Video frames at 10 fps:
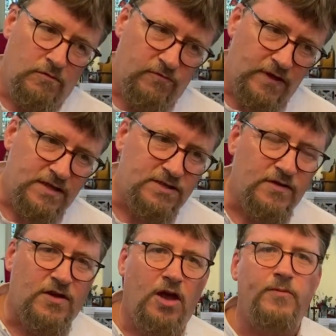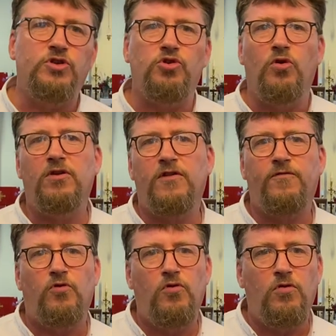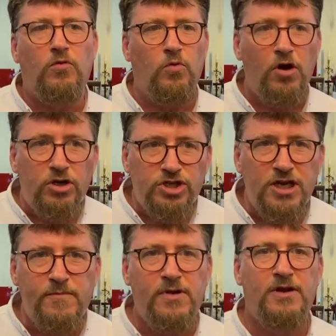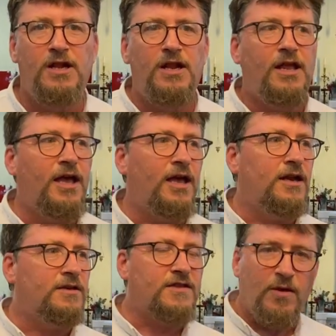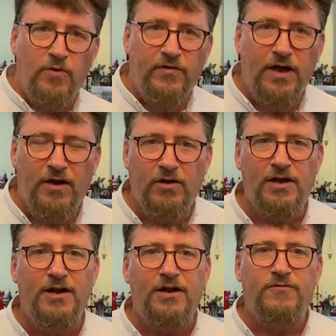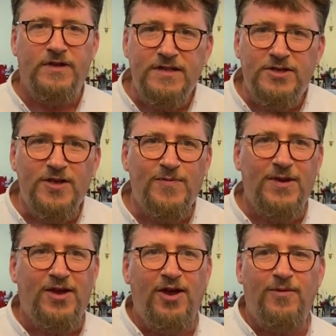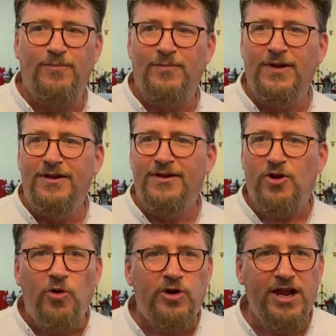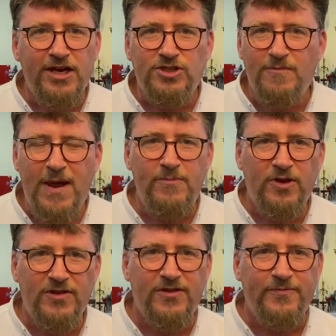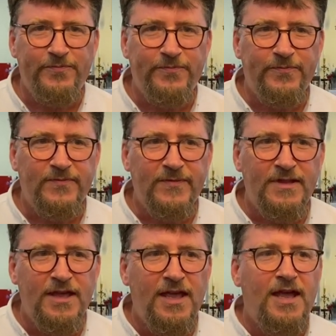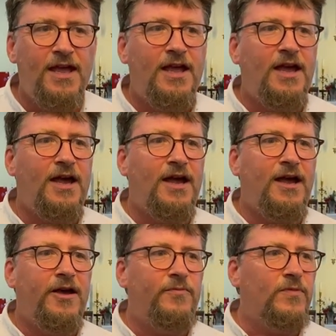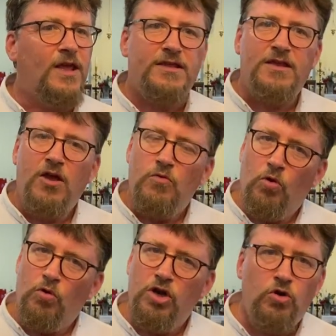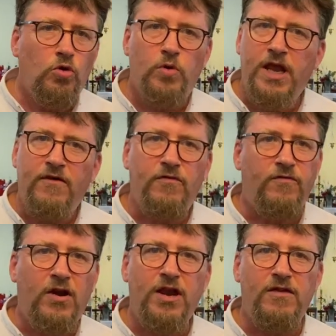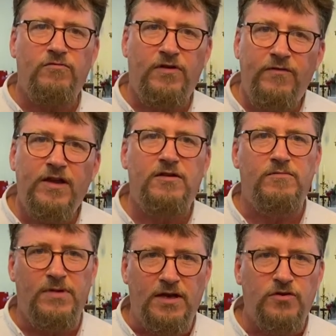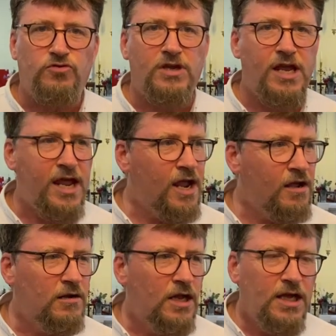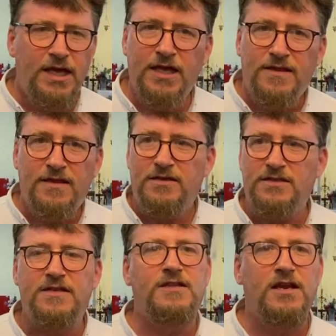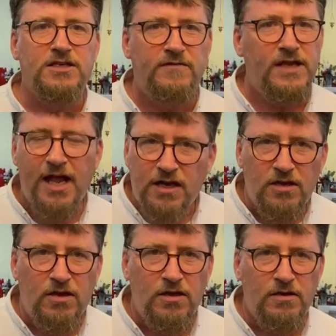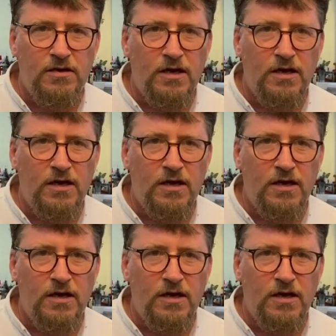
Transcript: Visitors come and join us for worship, and some of our visitors become congregation members. So all in all, we have a very vivid ministry here. It's distinctively Anglican,